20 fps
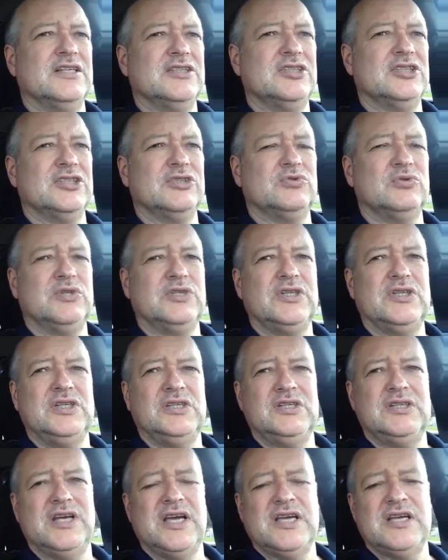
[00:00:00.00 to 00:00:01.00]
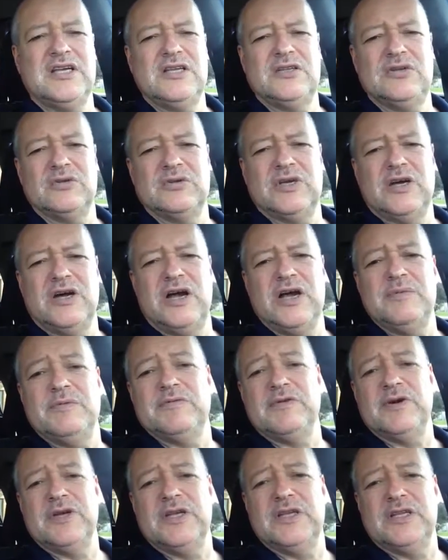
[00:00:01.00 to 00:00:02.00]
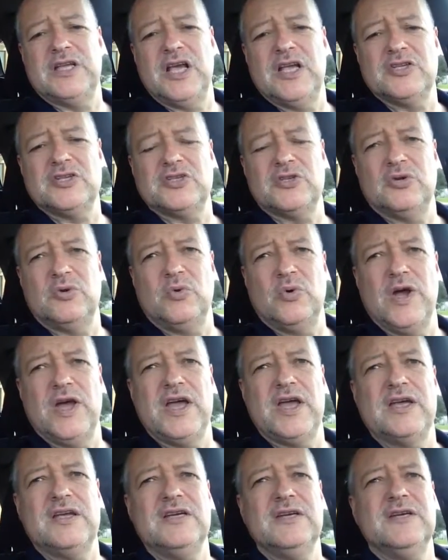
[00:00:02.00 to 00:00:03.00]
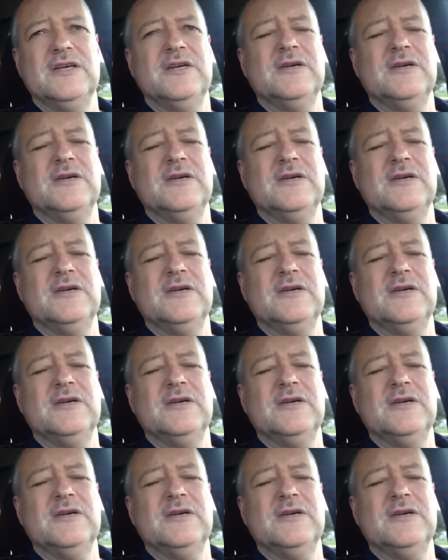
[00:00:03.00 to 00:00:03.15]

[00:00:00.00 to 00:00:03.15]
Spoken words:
and just really taking their time in a very intentional way.